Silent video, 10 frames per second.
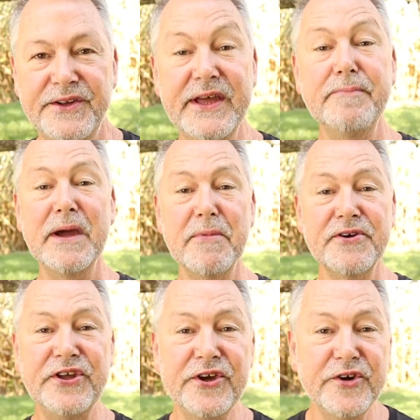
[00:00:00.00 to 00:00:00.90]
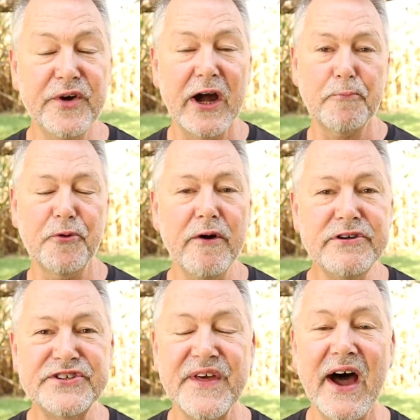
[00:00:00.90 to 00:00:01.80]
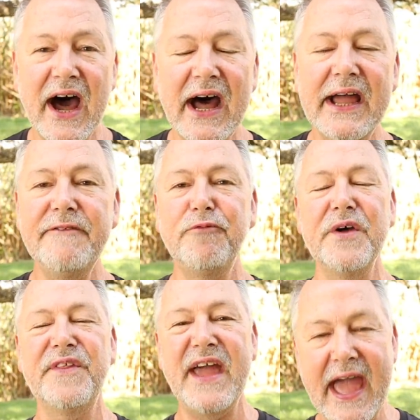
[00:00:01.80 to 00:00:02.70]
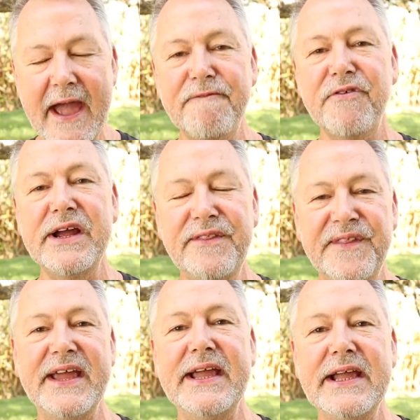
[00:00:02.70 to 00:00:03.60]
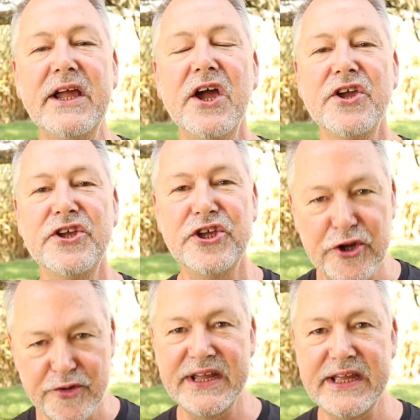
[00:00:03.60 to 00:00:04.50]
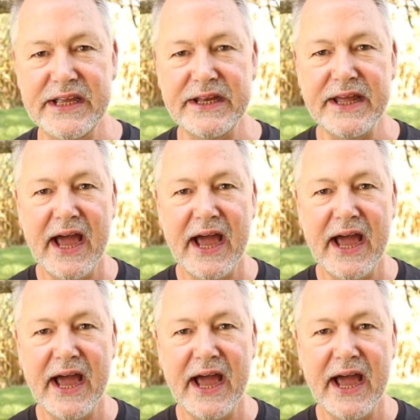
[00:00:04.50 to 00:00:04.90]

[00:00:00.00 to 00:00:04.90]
Tip number 2, approach the hive with everything you need.